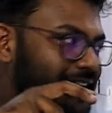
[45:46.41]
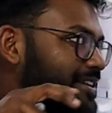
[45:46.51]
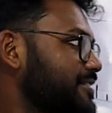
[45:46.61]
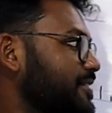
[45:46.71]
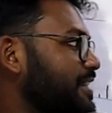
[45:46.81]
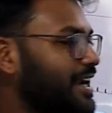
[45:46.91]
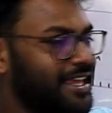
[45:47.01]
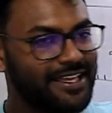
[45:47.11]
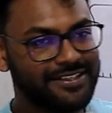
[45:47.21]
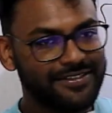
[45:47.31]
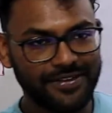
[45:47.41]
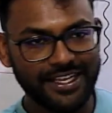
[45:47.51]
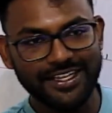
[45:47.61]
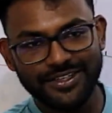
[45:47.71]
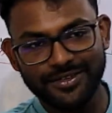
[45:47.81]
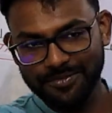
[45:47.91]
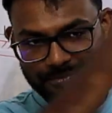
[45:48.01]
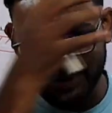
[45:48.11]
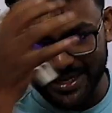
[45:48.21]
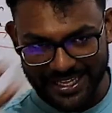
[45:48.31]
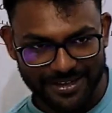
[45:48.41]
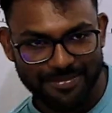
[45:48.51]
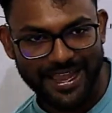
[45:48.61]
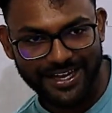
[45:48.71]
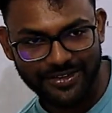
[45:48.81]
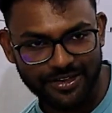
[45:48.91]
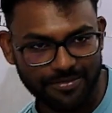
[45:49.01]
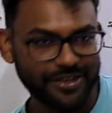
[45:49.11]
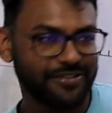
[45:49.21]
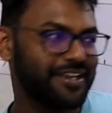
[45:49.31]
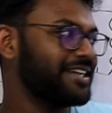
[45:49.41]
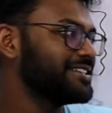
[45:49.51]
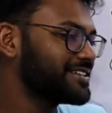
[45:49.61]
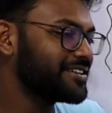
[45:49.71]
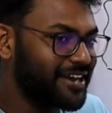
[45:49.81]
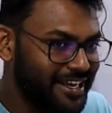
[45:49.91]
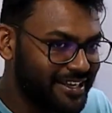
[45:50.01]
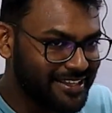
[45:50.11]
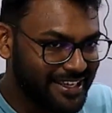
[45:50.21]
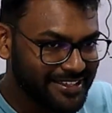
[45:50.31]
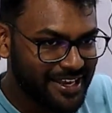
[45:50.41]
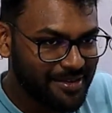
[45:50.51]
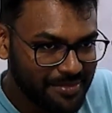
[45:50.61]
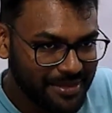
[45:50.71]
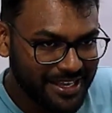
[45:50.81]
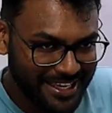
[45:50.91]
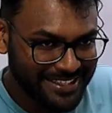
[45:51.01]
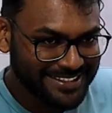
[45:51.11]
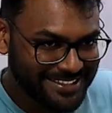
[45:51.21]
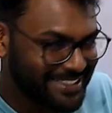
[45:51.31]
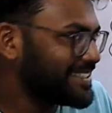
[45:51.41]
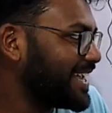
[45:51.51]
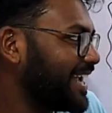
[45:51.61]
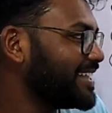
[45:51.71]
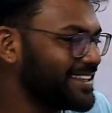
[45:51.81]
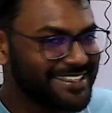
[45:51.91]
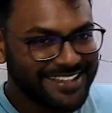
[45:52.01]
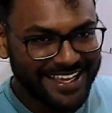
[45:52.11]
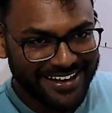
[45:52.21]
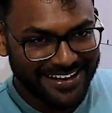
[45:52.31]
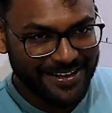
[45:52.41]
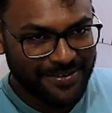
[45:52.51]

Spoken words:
So in that case, we need to bring it back to the earth, because we can't just grind the things and maybe we can just sand the things there, right?